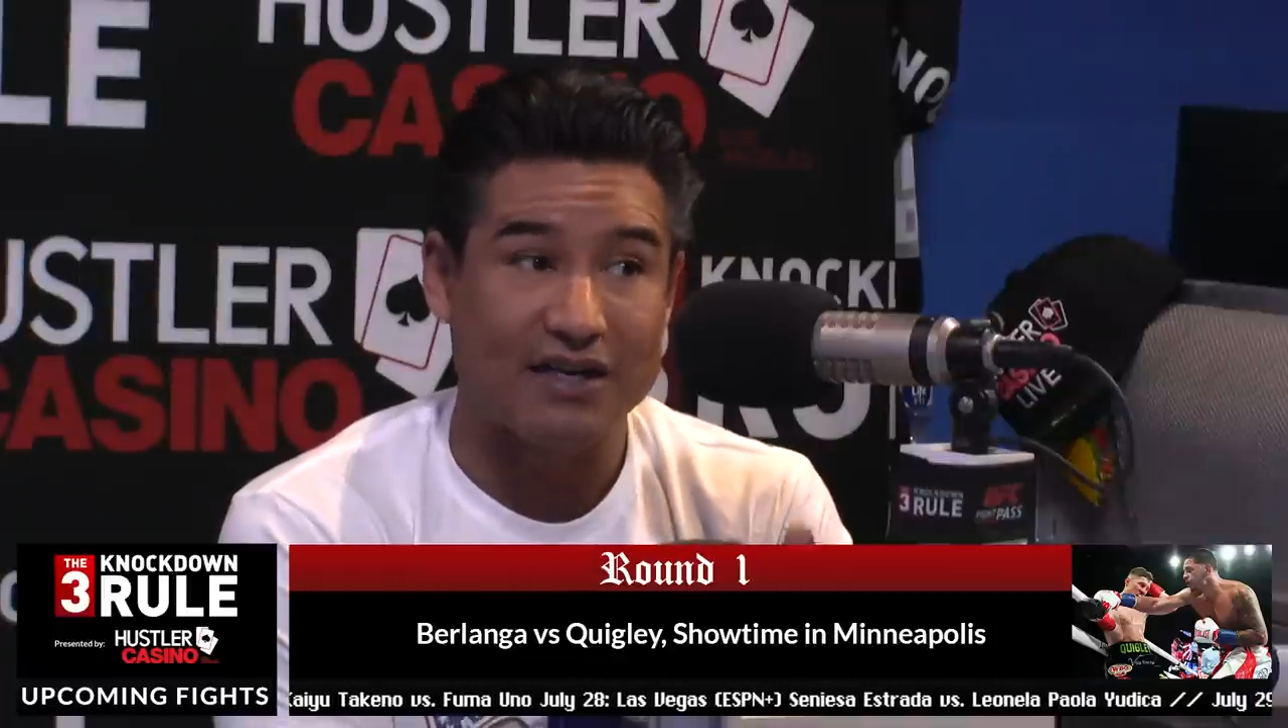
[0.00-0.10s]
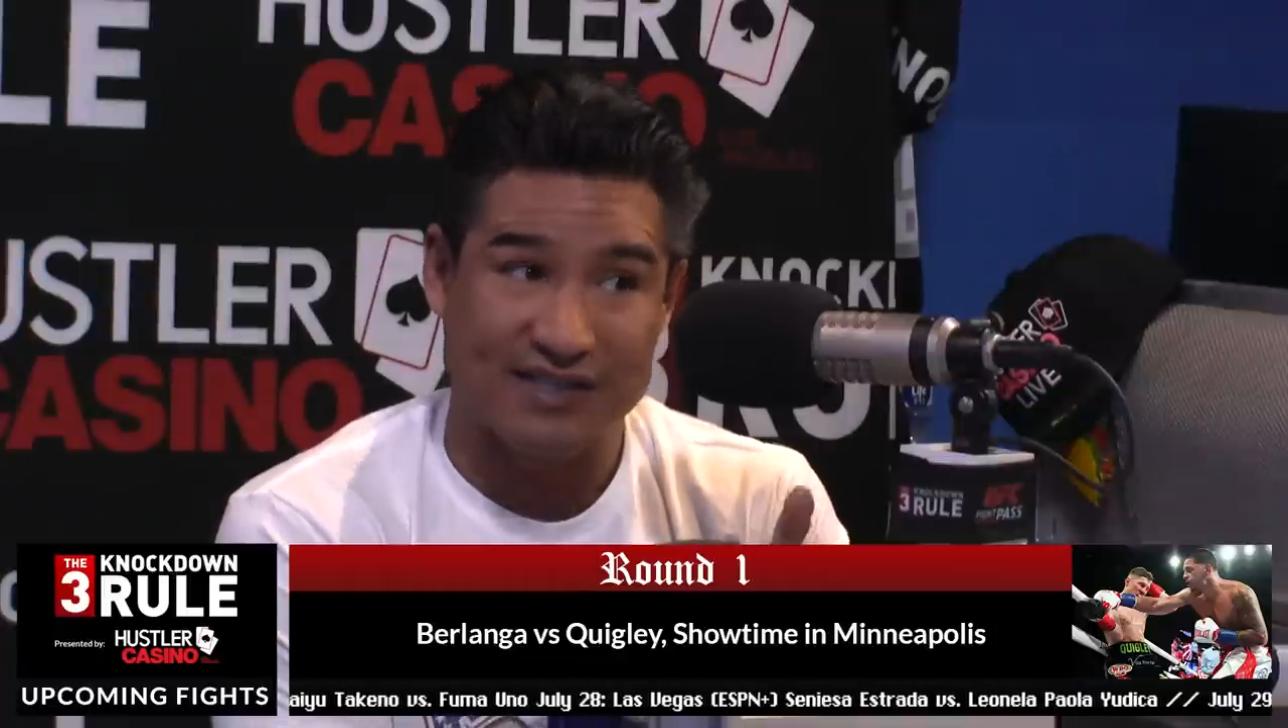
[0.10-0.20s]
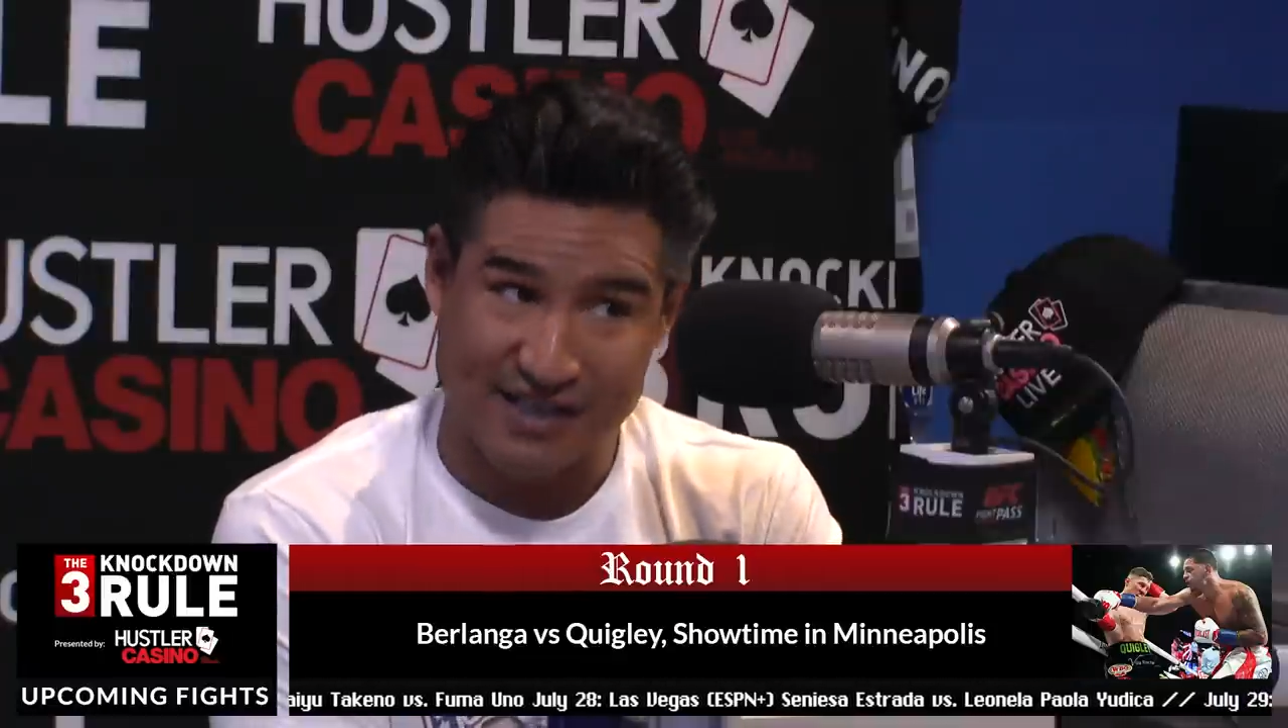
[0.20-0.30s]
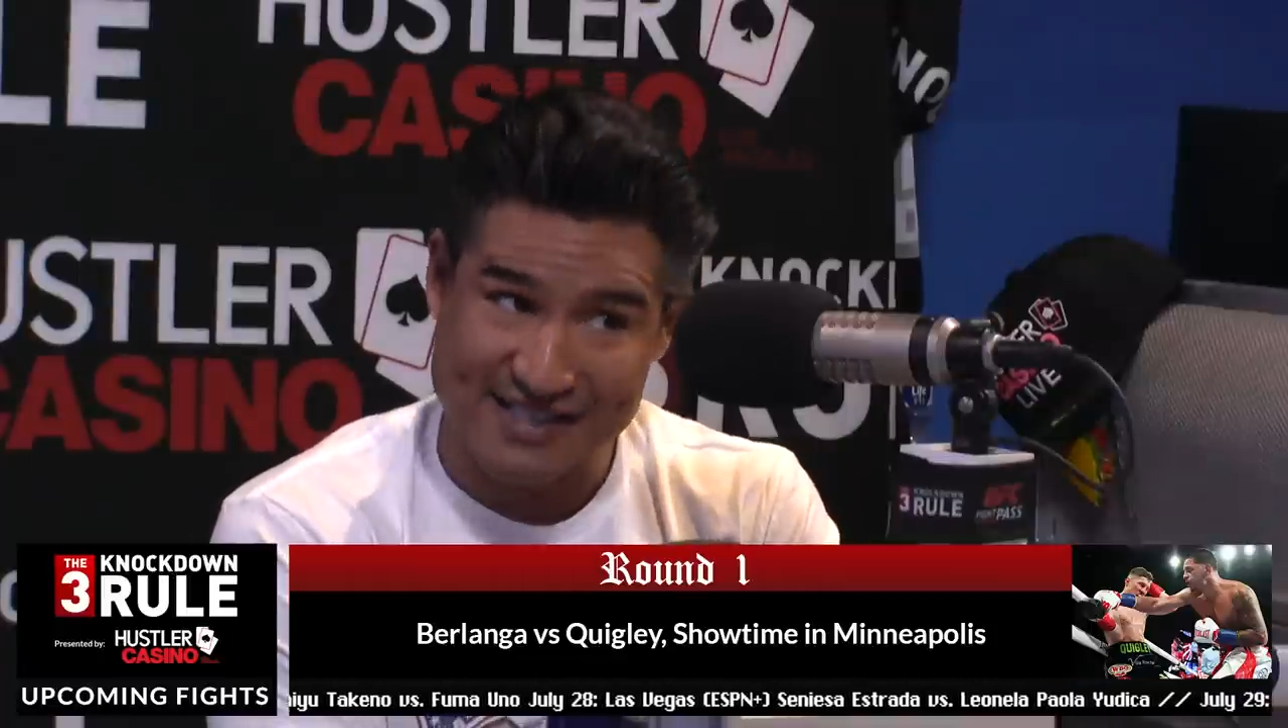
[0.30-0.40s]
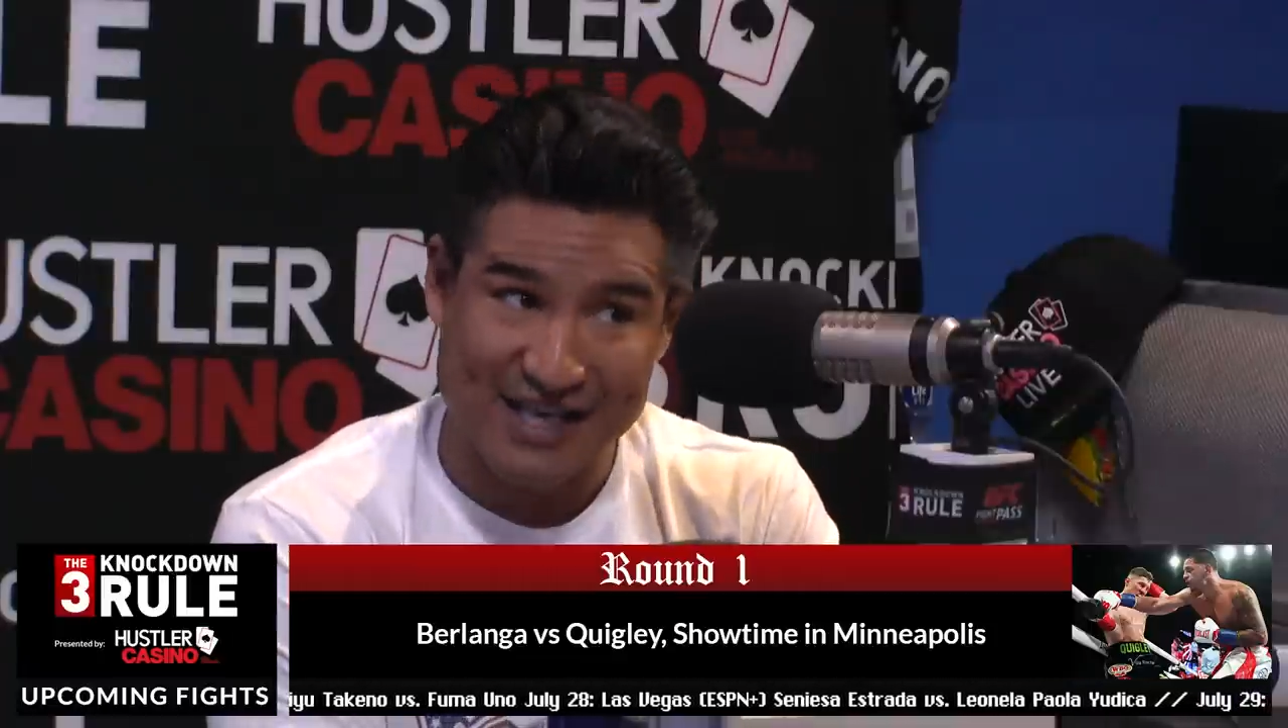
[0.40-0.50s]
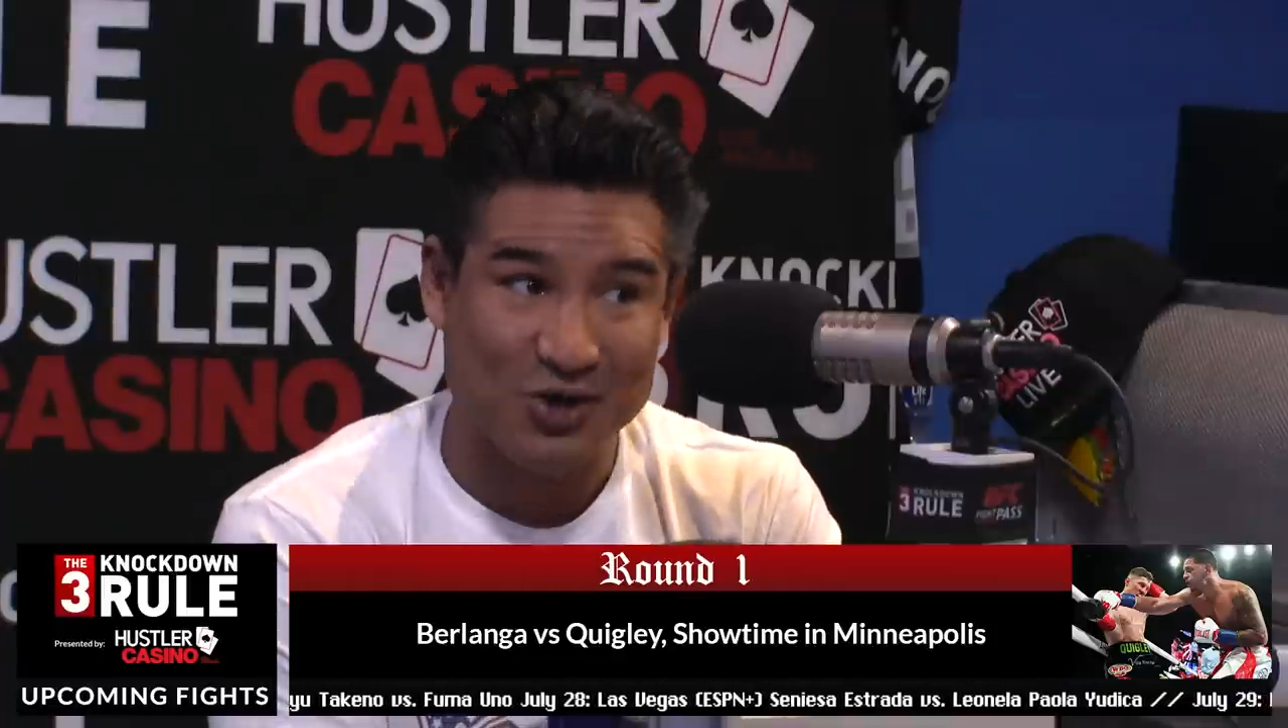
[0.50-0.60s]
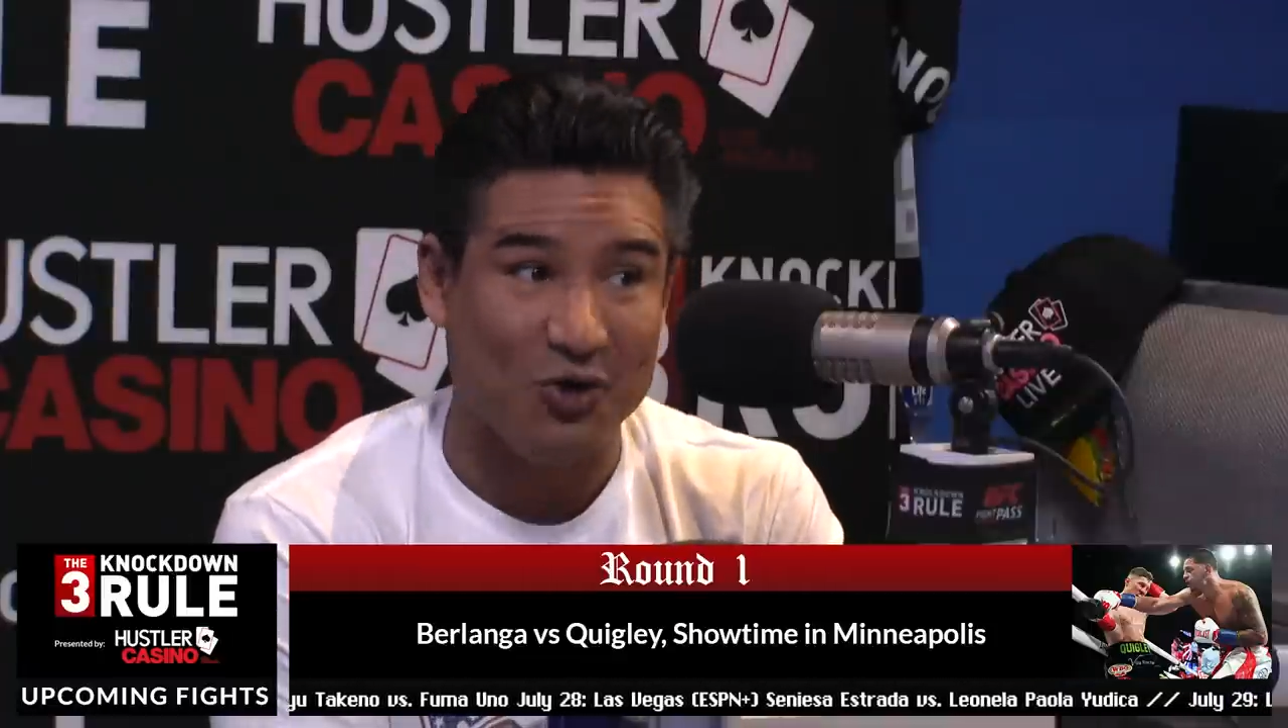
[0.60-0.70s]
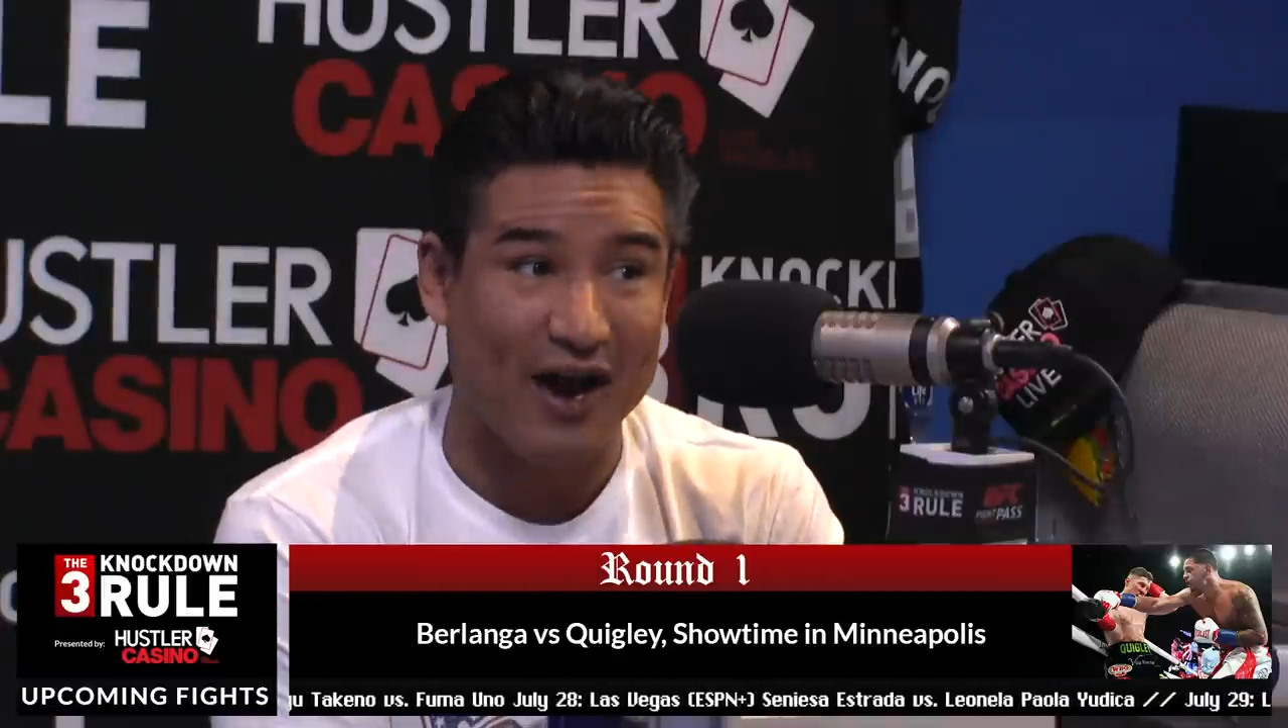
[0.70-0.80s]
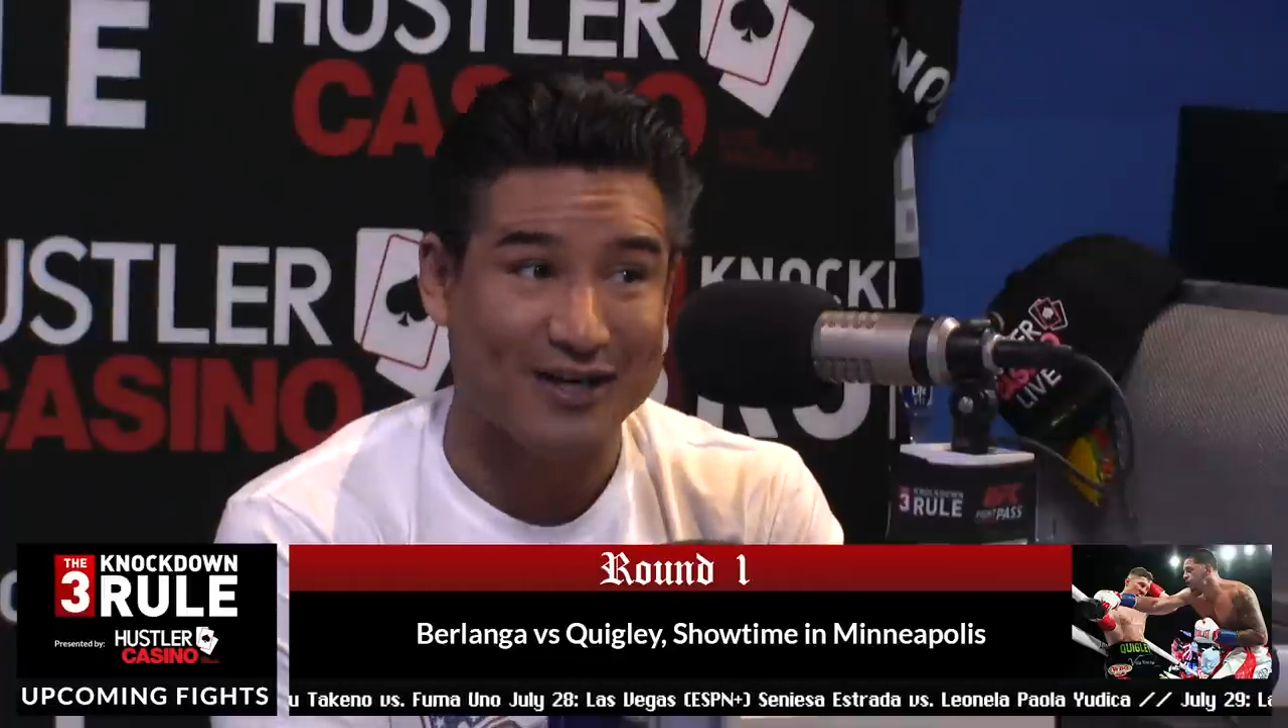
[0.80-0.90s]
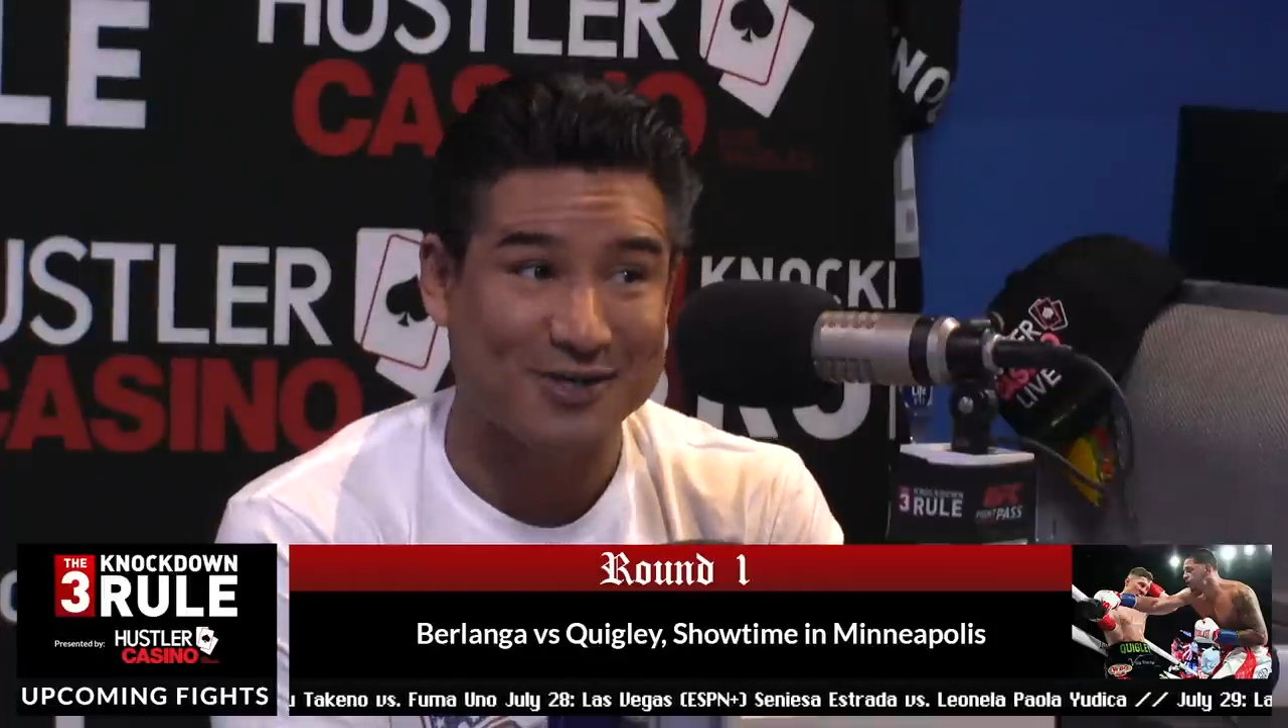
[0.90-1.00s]
does get
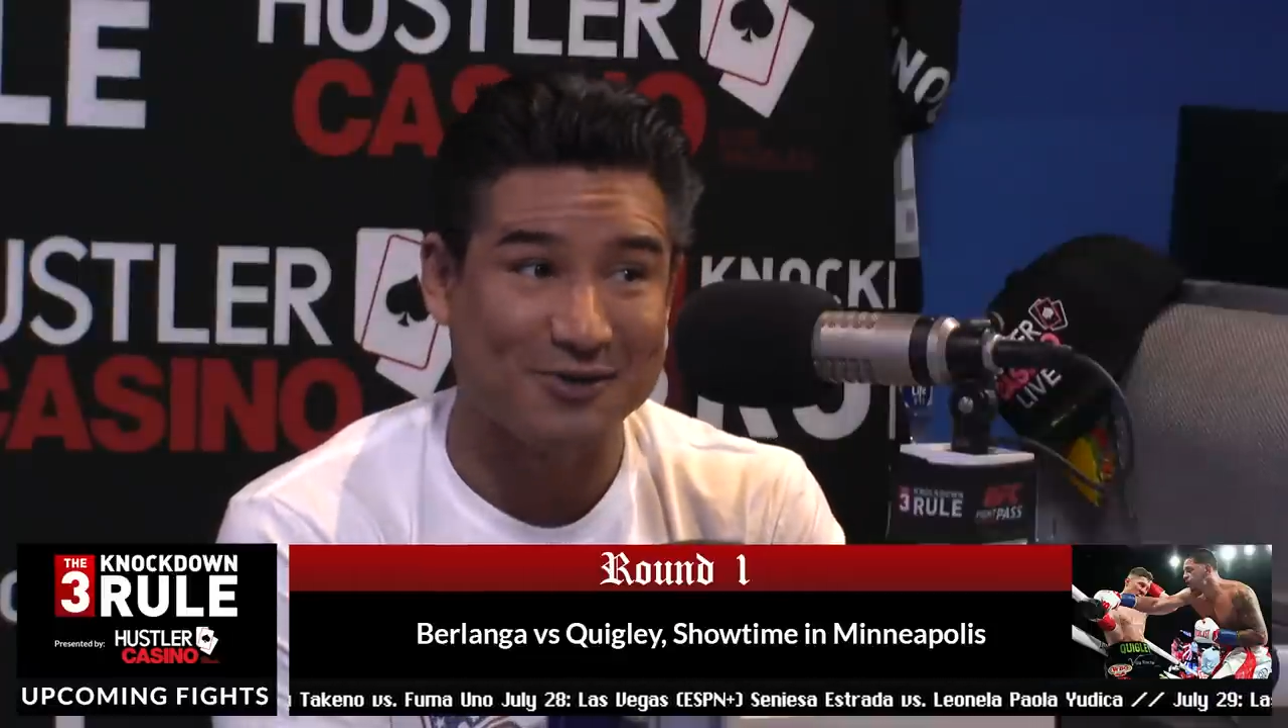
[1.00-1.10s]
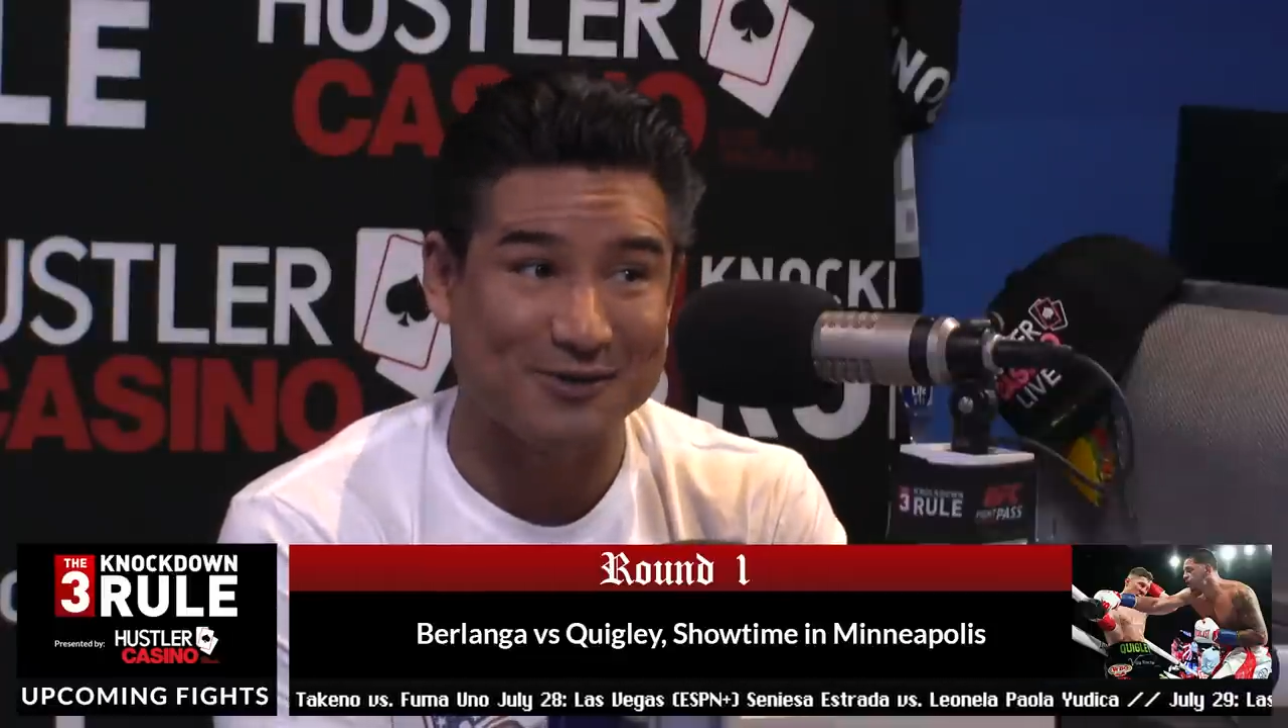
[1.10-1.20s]
cracked too,